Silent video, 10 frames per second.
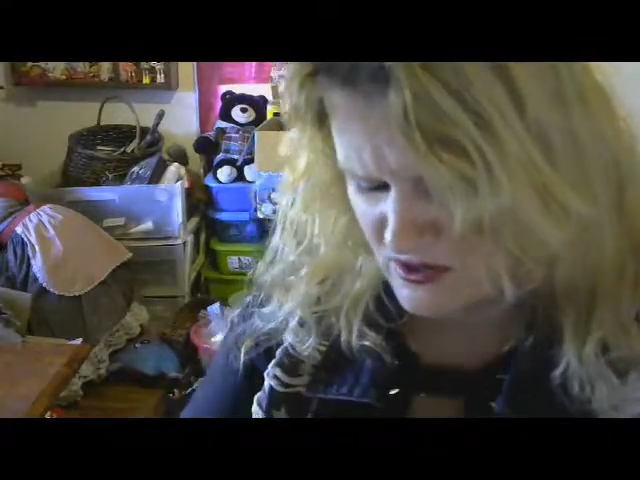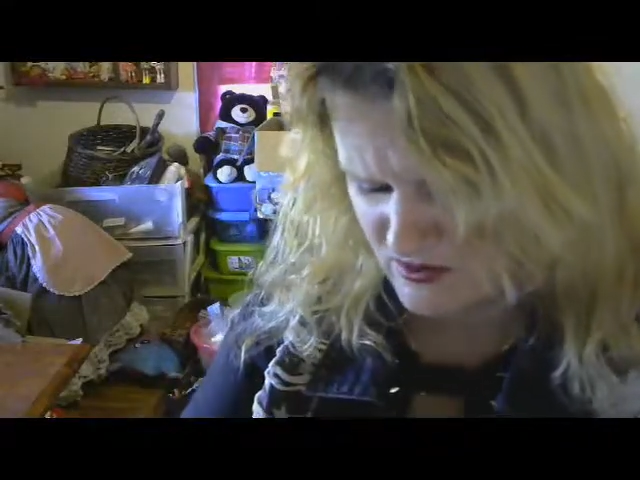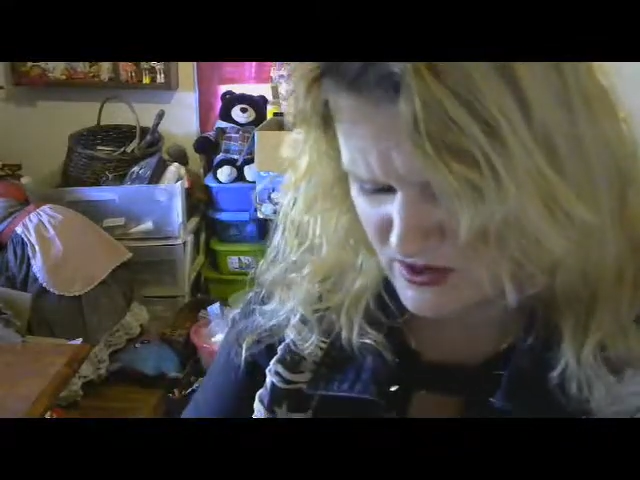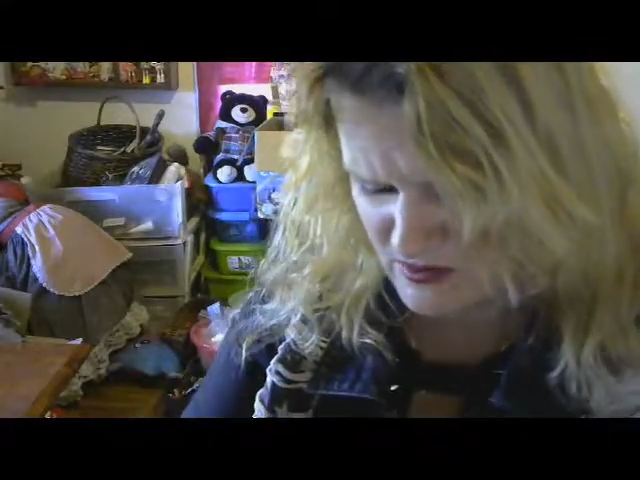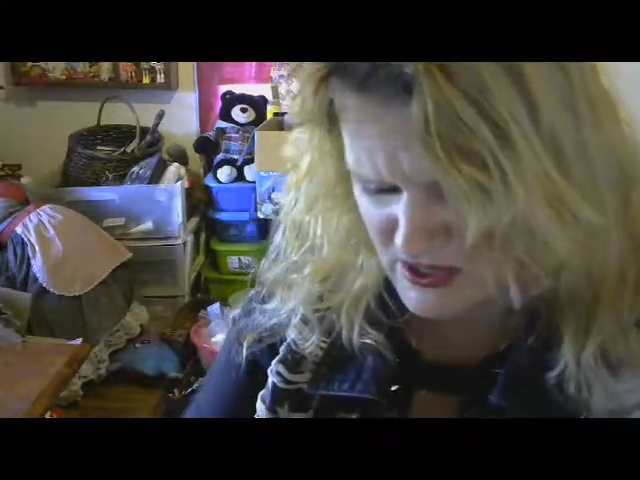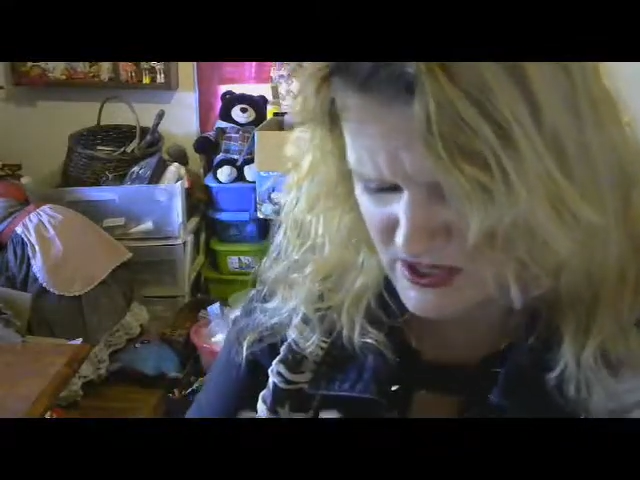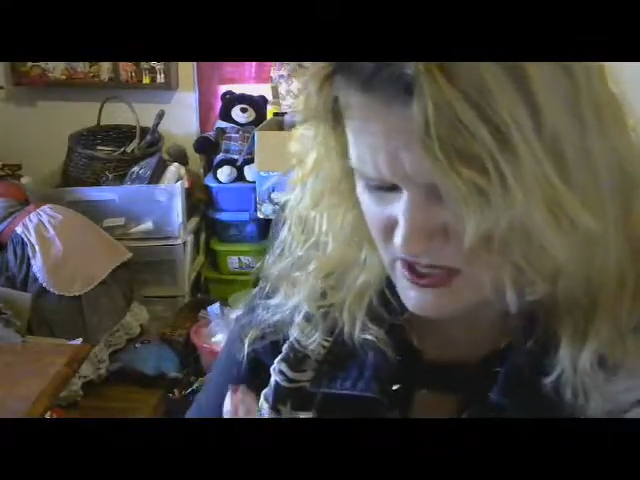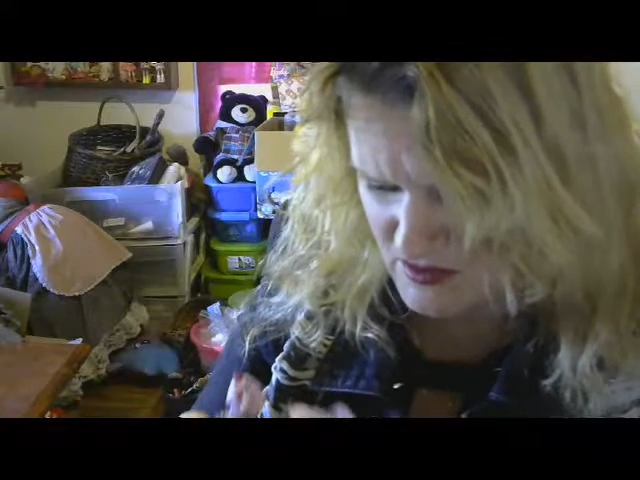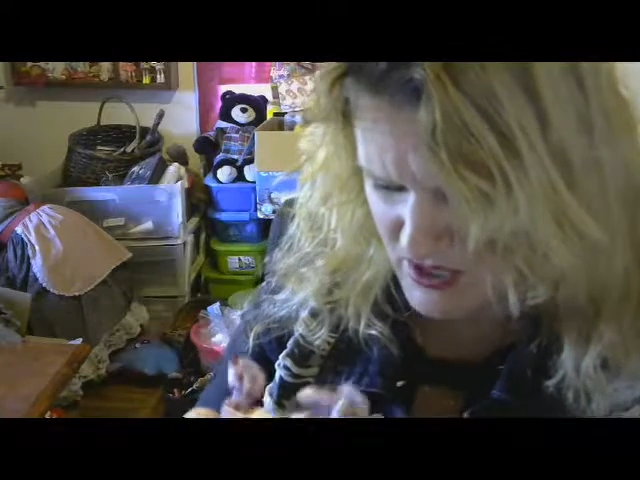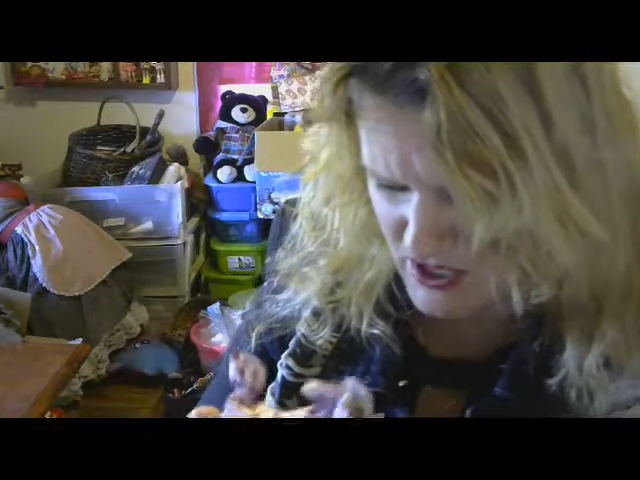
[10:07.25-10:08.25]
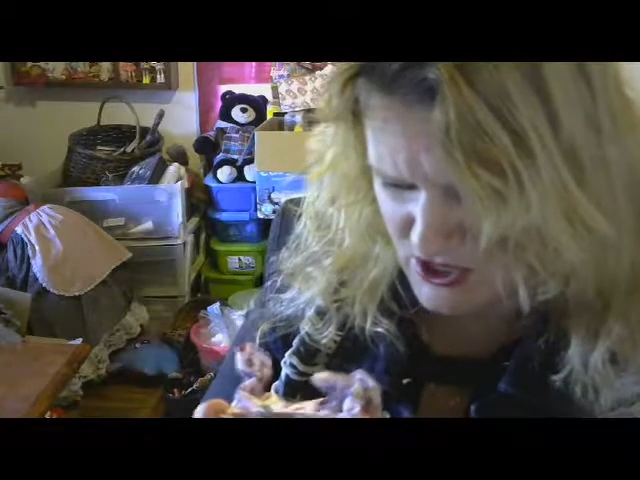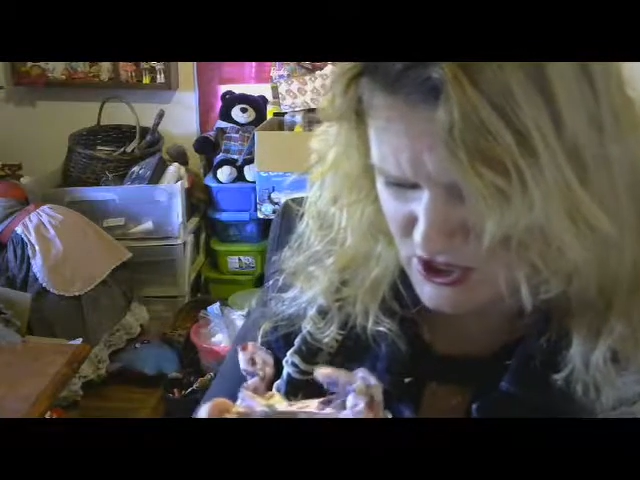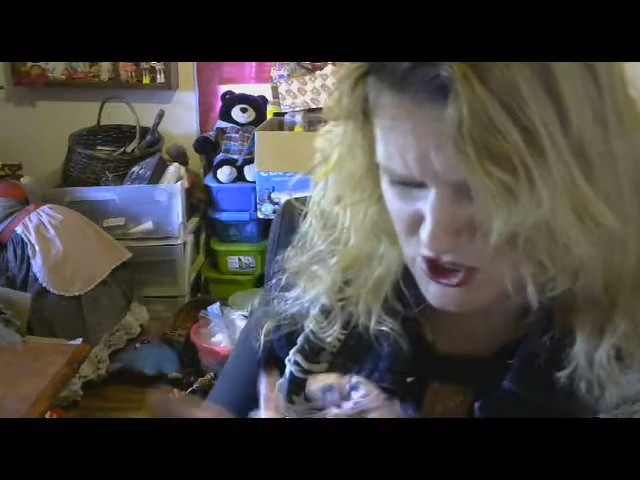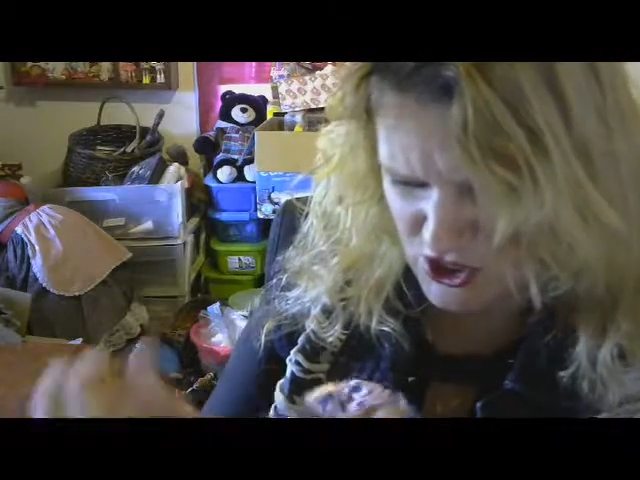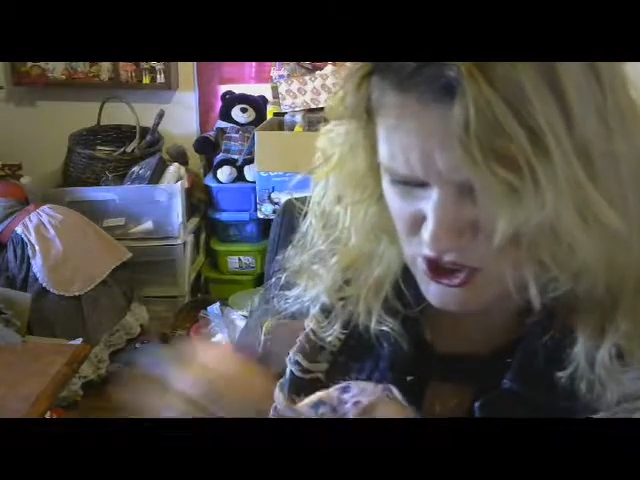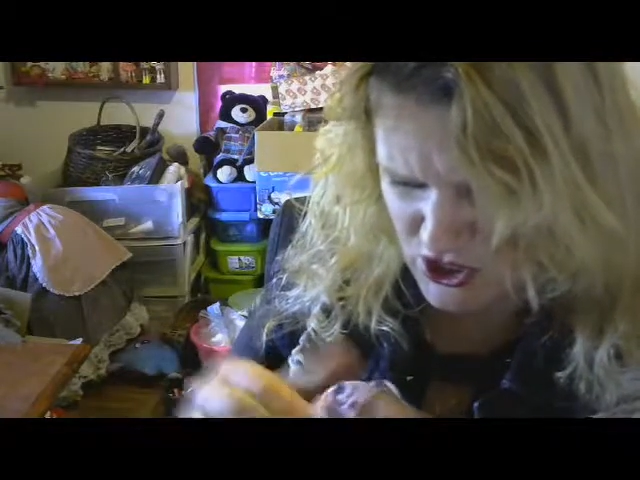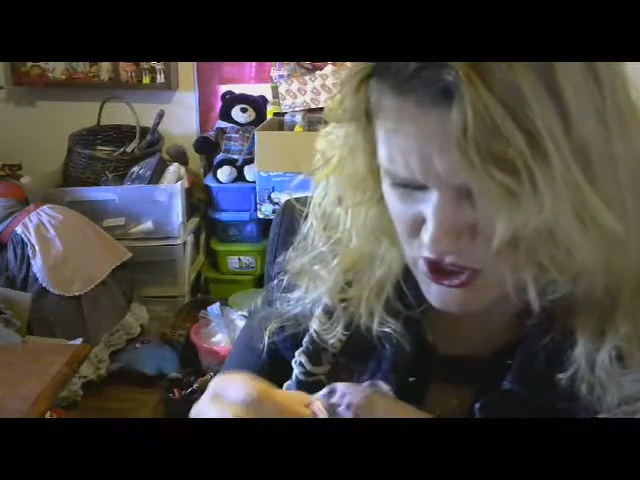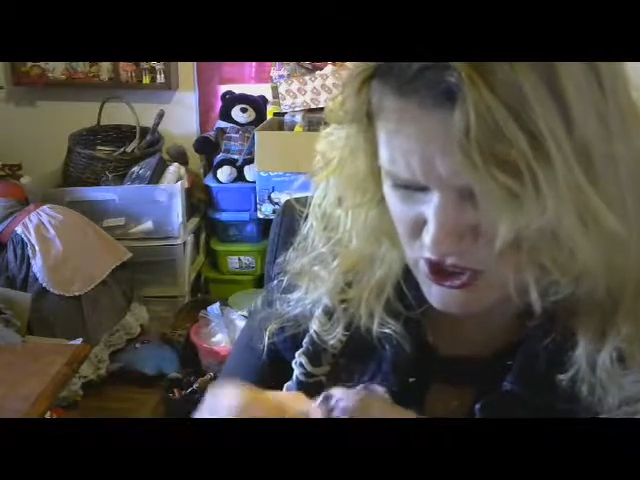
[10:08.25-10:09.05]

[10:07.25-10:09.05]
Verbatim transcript: with Princess Peach.